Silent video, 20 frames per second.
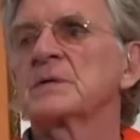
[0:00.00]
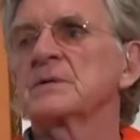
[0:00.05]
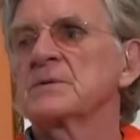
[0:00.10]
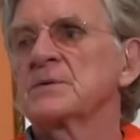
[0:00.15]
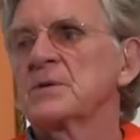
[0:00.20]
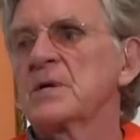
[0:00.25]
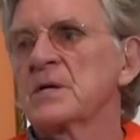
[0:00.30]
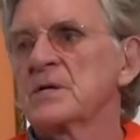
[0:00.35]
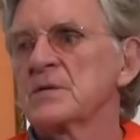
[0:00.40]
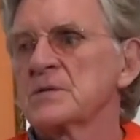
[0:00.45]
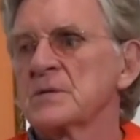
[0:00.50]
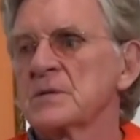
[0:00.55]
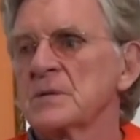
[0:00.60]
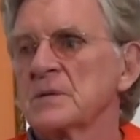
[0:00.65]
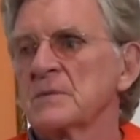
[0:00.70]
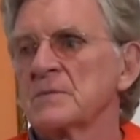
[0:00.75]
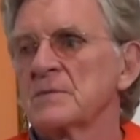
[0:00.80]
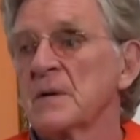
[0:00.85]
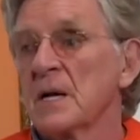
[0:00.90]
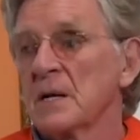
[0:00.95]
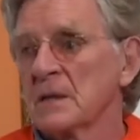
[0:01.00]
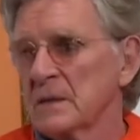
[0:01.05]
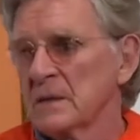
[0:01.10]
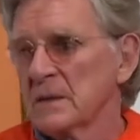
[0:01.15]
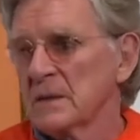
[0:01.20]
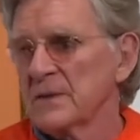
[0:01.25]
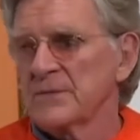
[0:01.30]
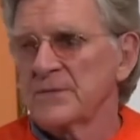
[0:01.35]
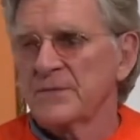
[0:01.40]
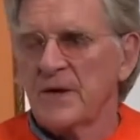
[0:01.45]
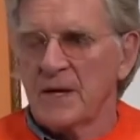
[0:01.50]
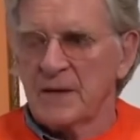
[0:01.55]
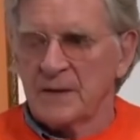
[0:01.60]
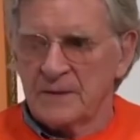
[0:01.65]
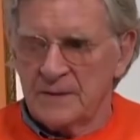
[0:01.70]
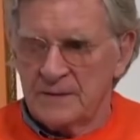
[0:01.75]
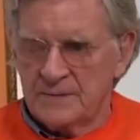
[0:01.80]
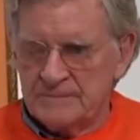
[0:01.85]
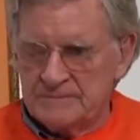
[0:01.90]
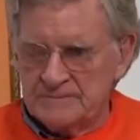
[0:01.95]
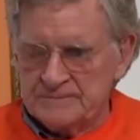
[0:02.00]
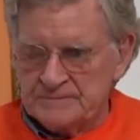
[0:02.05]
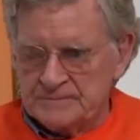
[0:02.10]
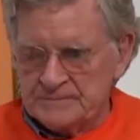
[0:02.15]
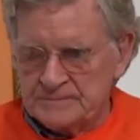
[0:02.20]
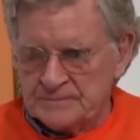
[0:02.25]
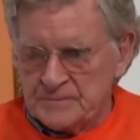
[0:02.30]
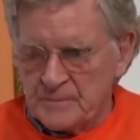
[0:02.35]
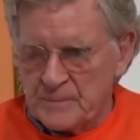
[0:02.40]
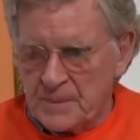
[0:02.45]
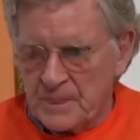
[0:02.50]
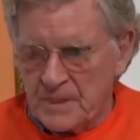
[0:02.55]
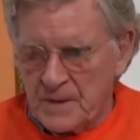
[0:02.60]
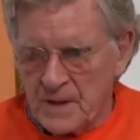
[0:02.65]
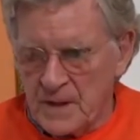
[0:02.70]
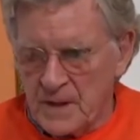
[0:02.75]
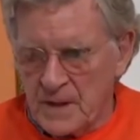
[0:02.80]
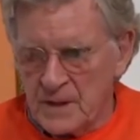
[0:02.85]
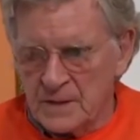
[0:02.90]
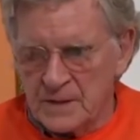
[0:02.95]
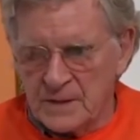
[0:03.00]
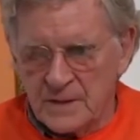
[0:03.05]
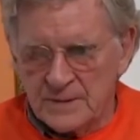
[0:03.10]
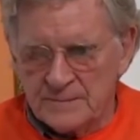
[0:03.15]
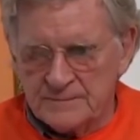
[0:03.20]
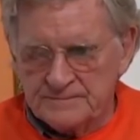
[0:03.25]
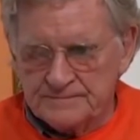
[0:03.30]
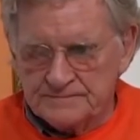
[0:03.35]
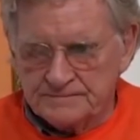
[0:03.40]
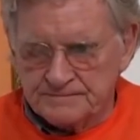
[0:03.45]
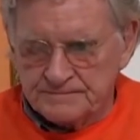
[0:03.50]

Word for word: educational model, in fact. And um,